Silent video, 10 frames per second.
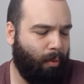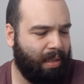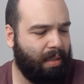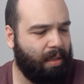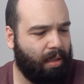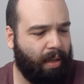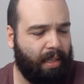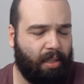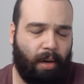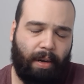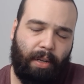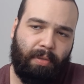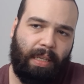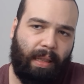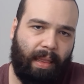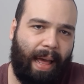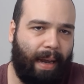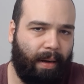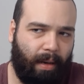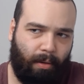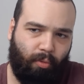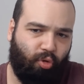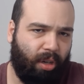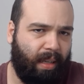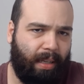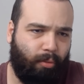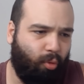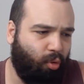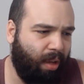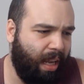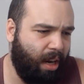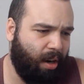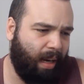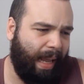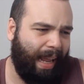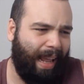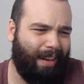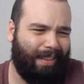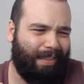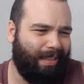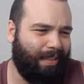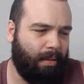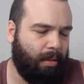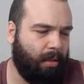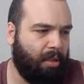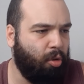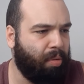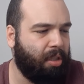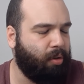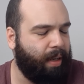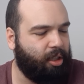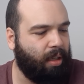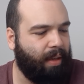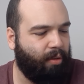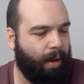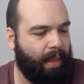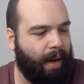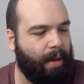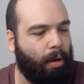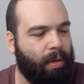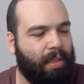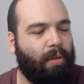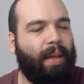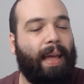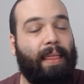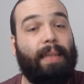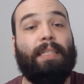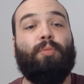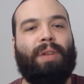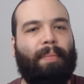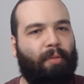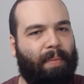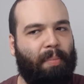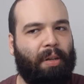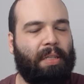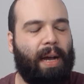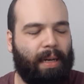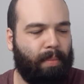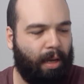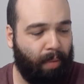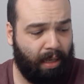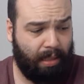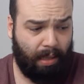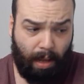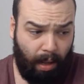wasn't until he started using that little really weird, like, super strange delivery that I noticed, okay, this is probably what people are talking about, because